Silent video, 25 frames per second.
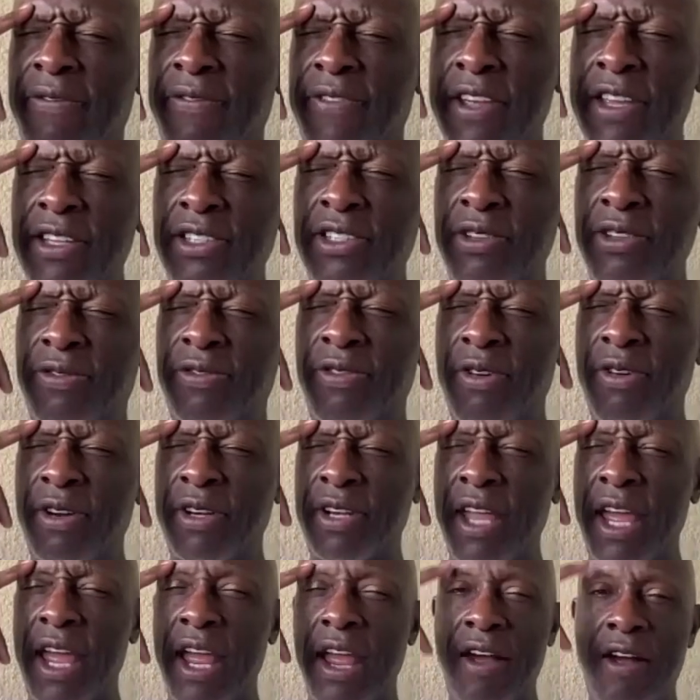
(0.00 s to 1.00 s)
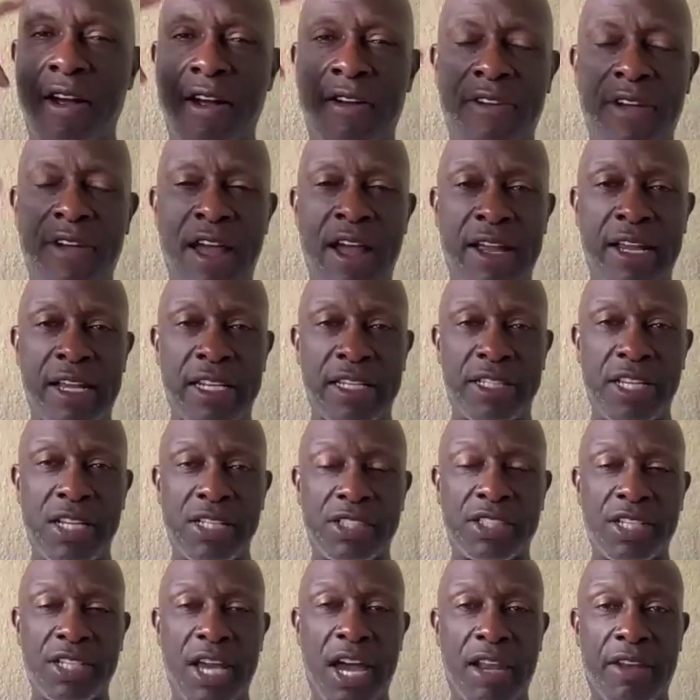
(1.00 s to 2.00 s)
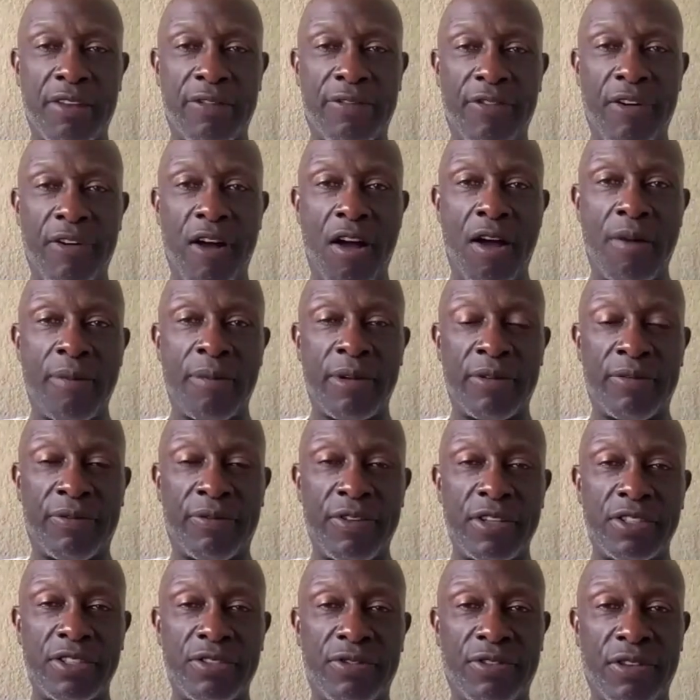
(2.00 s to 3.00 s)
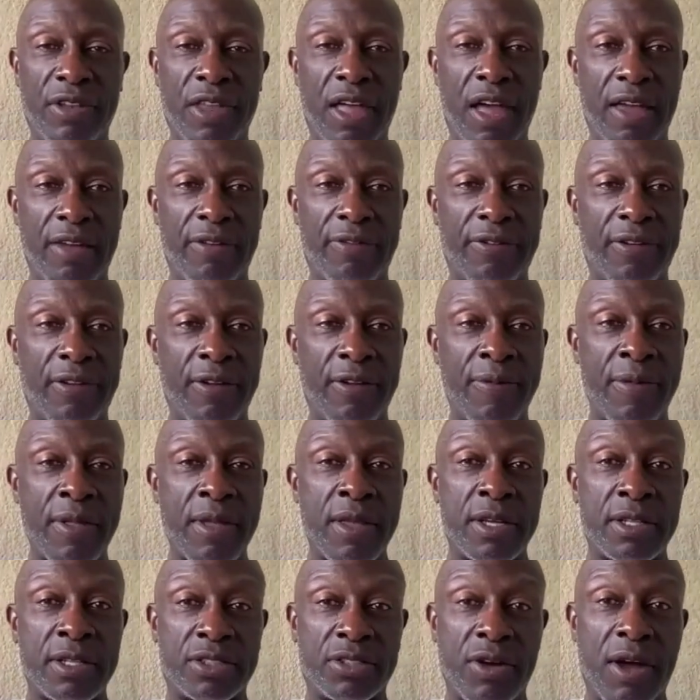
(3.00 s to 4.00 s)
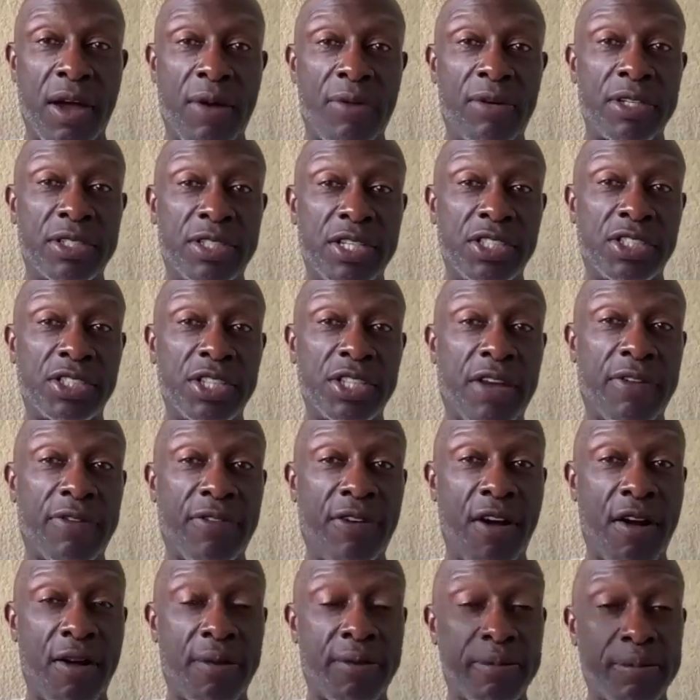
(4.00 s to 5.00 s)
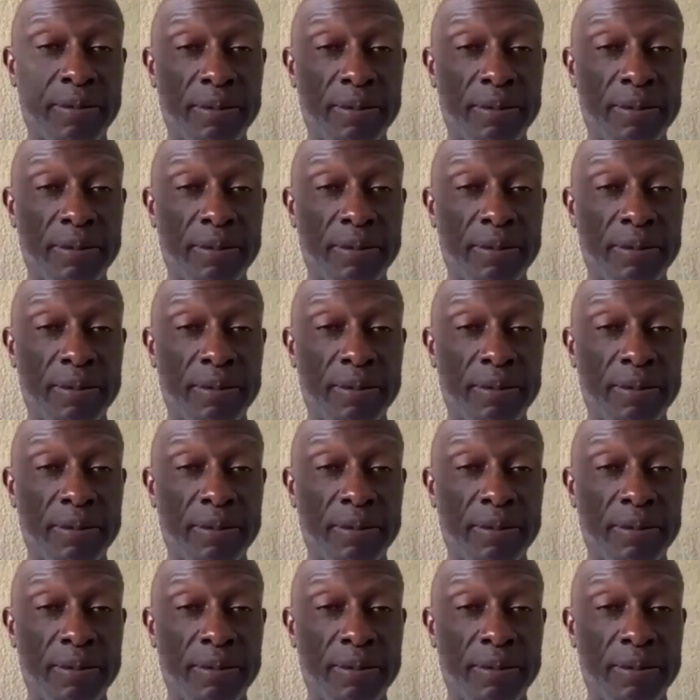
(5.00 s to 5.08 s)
feed you for a day, or I can teach you how to farm and feed you for life. So I want to teach you how to farm.